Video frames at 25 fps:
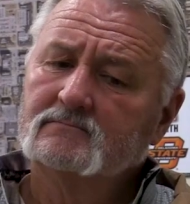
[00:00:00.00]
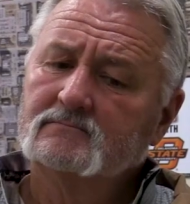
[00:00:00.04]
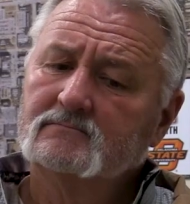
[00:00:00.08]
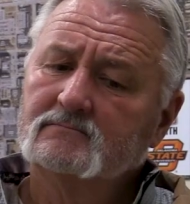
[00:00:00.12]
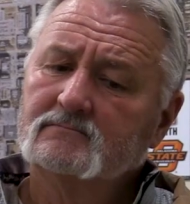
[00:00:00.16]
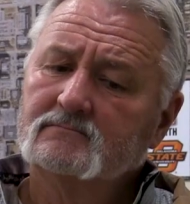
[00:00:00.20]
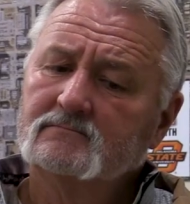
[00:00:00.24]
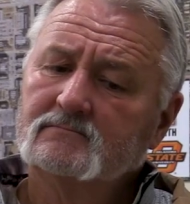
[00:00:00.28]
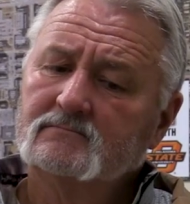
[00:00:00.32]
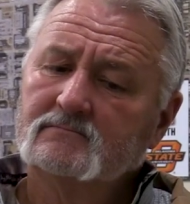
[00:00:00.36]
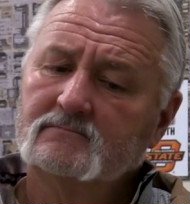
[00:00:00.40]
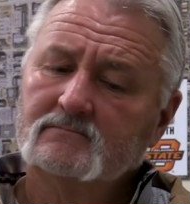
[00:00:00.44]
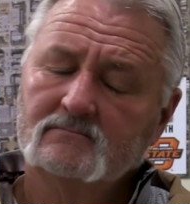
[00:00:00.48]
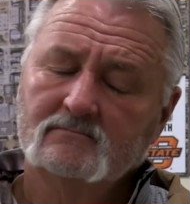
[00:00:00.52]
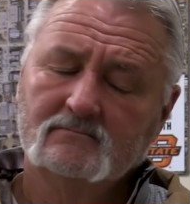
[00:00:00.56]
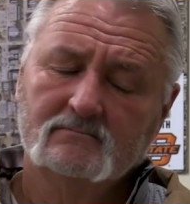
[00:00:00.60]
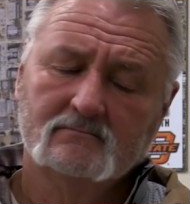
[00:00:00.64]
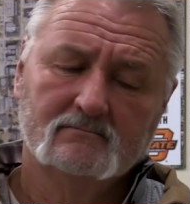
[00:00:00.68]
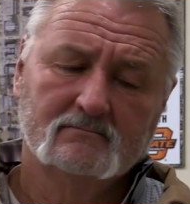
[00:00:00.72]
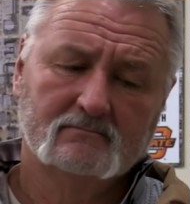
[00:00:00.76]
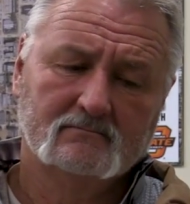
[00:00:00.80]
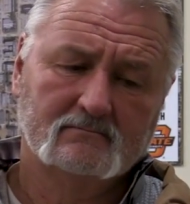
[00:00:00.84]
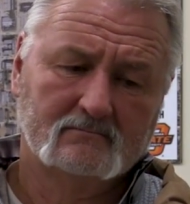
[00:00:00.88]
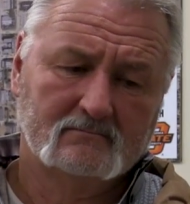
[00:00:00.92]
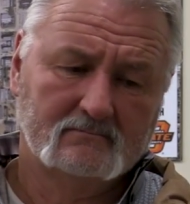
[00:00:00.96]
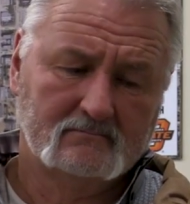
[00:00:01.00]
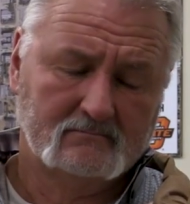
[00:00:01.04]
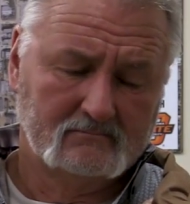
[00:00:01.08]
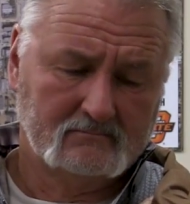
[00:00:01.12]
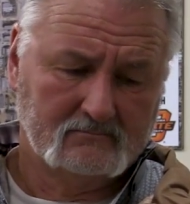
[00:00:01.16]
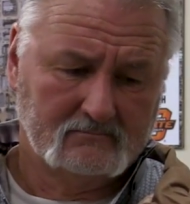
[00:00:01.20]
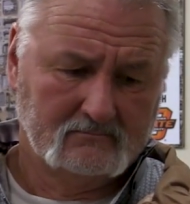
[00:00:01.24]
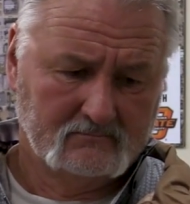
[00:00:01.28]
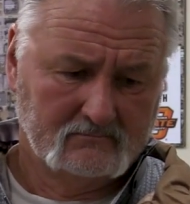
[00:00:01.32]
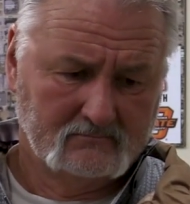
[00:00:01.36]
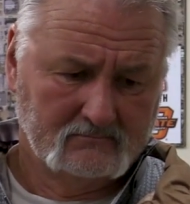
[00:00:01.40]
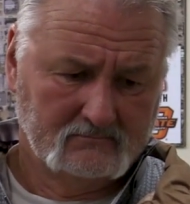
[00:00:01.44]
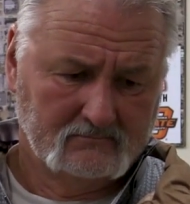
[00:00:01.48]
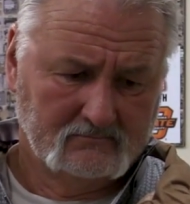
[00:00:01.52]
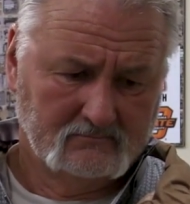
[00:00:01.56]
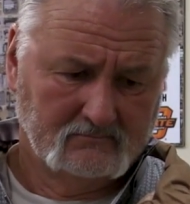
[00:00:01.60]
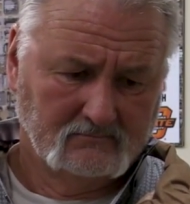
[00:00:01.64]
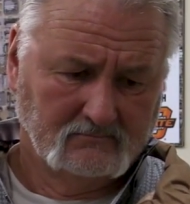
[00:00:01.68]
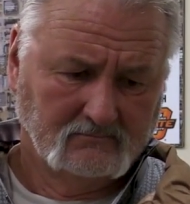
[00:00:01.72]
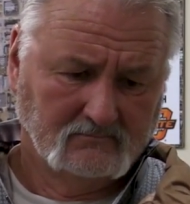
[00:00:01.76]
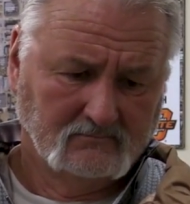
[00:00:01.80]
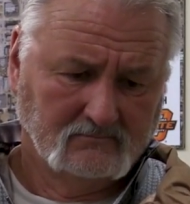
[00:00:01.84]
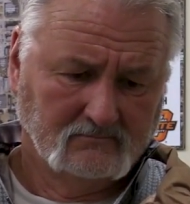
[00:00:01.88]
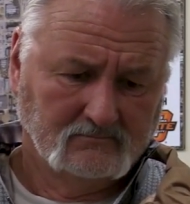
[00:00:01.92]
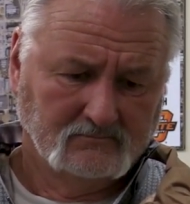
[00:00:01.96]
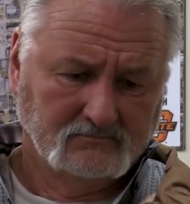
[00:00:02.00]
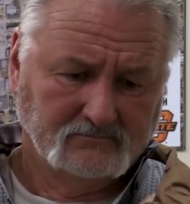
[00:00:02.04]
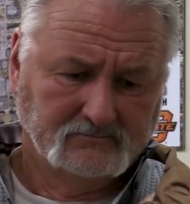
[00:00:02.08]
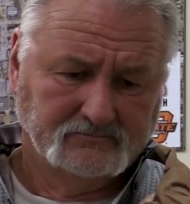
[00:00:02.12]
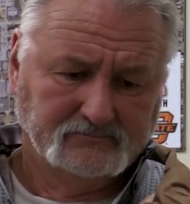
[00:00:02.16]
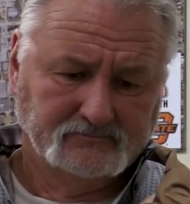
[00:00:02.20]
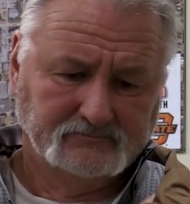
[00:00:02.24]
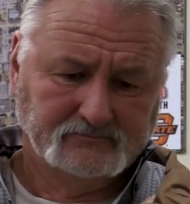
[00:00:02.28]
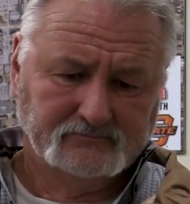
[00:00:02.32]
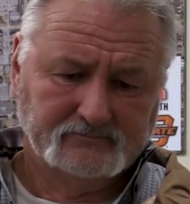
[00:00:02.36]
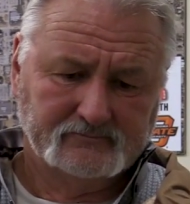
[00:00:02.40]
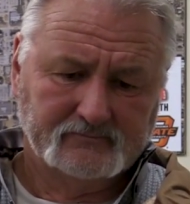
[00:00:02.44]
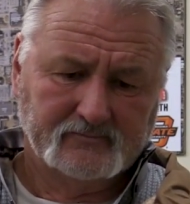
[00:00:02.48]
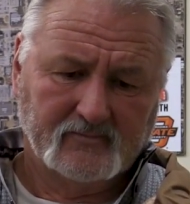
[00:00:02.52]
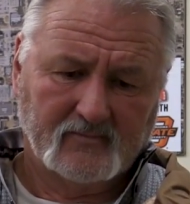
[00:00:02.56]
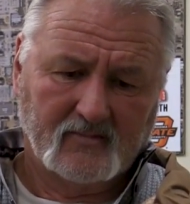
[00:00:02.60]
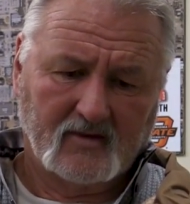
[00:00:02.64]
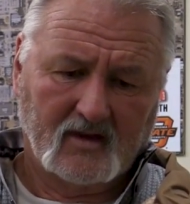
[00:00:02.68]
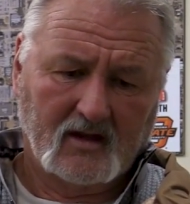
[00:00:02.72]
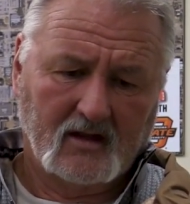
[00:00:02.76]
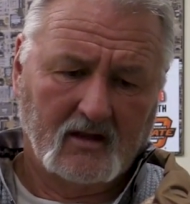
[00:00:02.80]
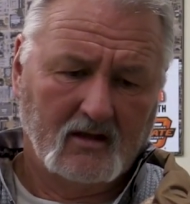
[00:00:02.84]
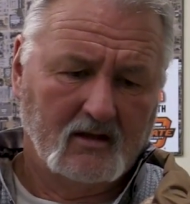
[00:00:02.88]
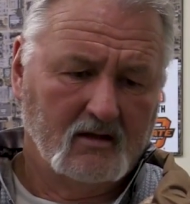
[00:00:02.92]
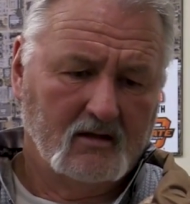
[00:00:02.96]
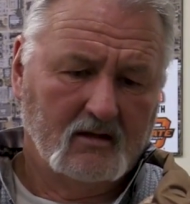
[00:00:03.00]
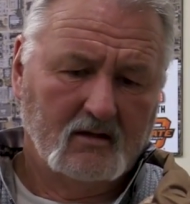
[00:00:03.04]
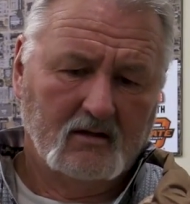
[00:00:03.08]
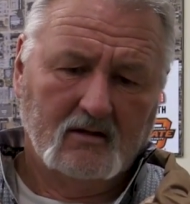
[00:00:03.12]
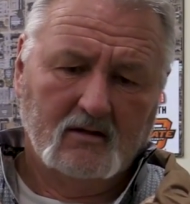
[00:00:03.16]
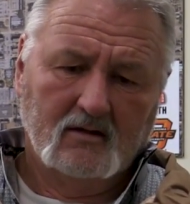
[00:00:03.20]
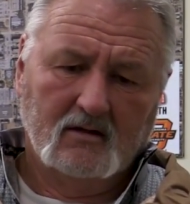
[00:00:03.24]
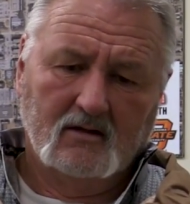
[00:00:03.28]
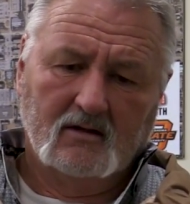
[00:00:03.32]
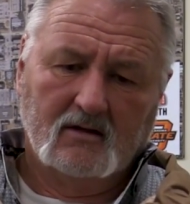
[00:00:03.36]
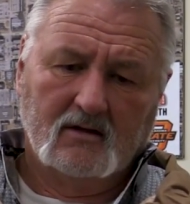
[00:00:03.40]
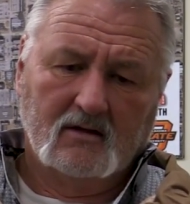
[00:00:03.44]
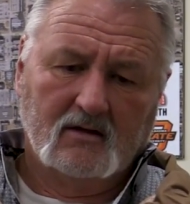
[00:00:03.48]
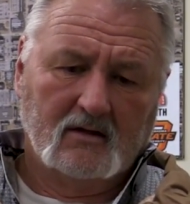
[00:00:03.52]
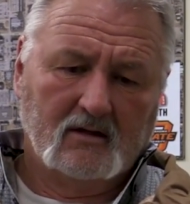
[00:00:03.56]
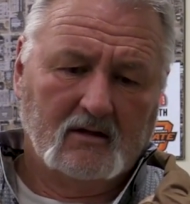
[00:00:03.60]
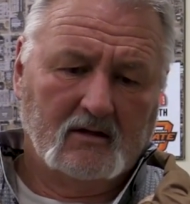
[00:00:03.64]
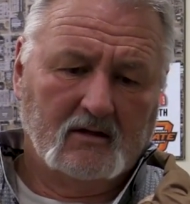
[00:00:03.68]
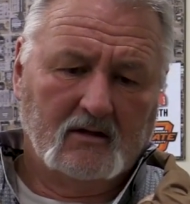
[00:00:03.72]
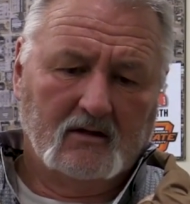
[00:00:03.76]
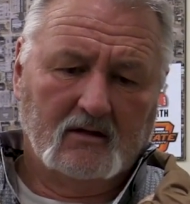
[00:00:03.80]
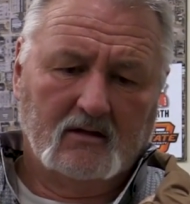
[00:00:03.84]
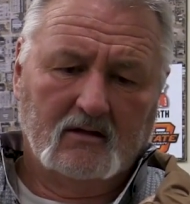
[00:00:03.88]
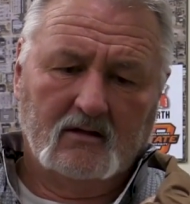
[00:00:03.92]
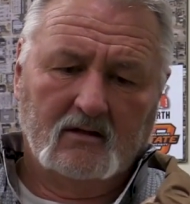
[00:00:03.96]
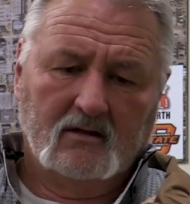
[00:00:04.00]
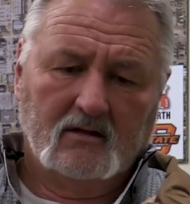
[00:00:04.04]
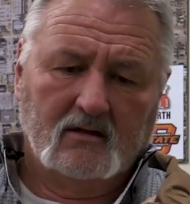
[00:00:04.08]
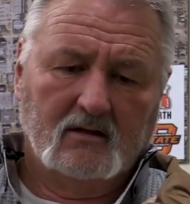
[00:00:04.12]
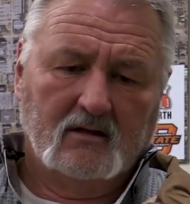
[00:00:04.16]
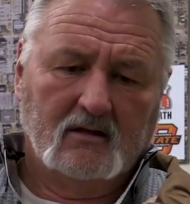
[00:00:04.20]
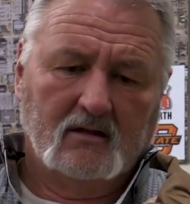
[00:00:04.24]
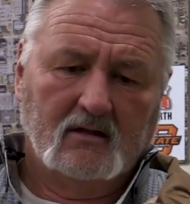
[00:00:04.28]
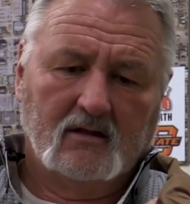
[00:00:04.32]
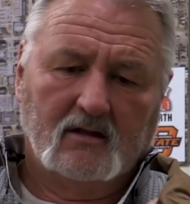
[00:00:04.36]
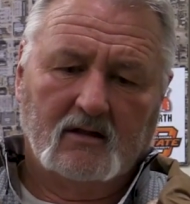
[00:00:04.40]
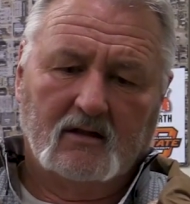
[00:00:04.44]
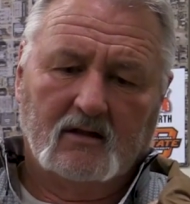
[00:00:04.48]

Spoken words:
Nobody speaks.